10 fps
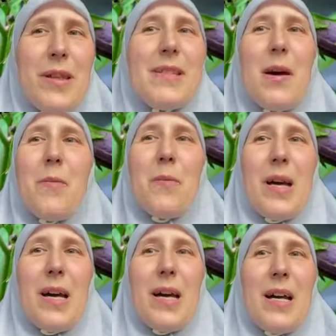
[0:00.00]
with some
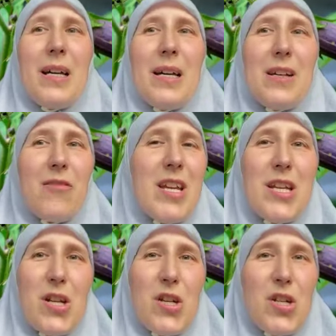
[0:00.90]

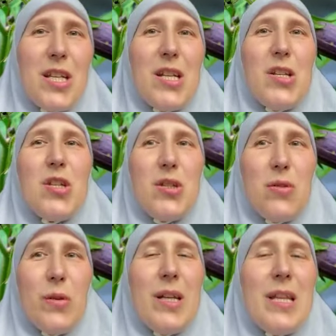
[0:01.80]
greenish tinge
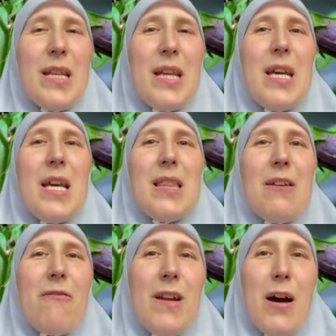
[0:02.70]
to it. The
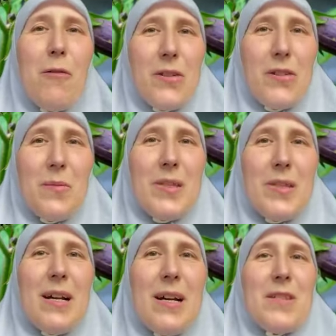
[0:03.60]
flowers
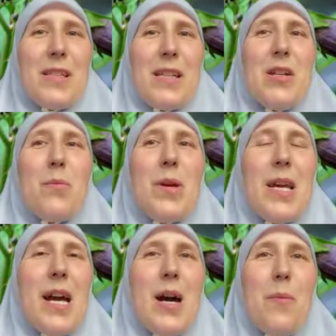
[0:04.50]
themselves can
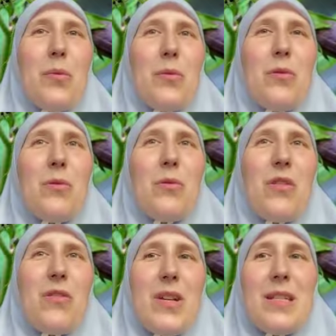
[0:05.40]
be up to
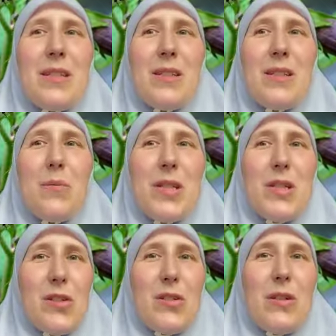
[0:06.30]
3
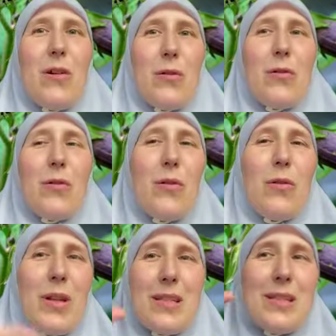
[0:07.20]
centimeters long, so
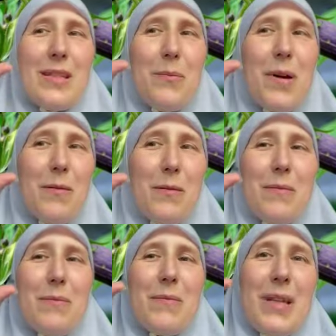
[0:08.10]
that's about
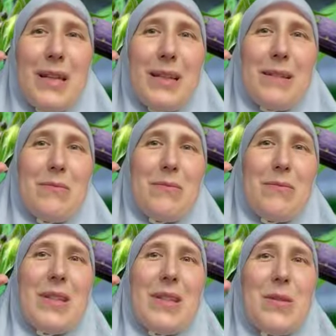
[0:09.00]
like
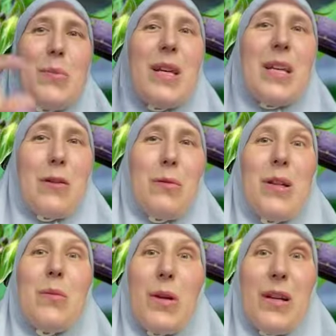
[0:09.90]
this big,
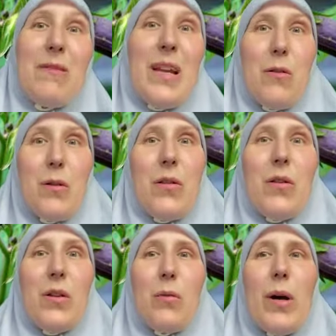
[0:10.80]
quite big flowers
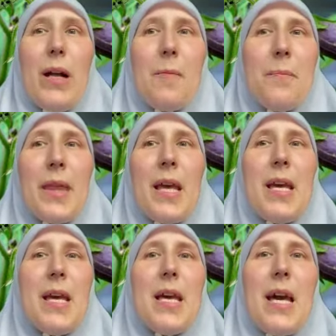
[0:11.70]
as well.
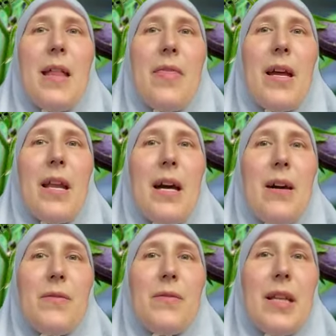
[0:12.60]
And then
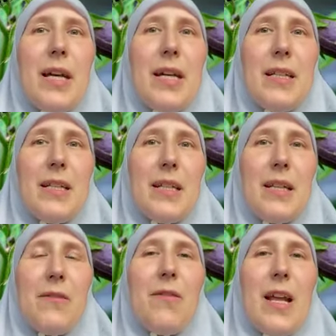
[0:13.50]
after that,
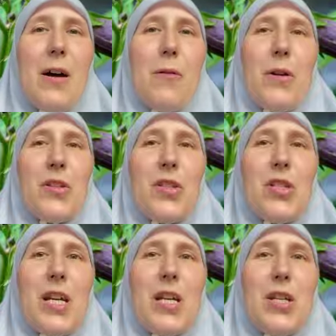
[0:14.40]
the flowers
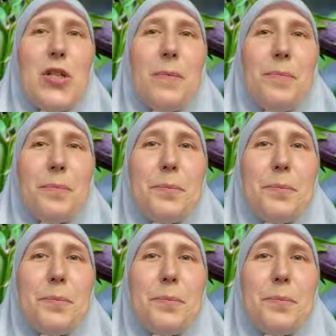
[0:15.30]
change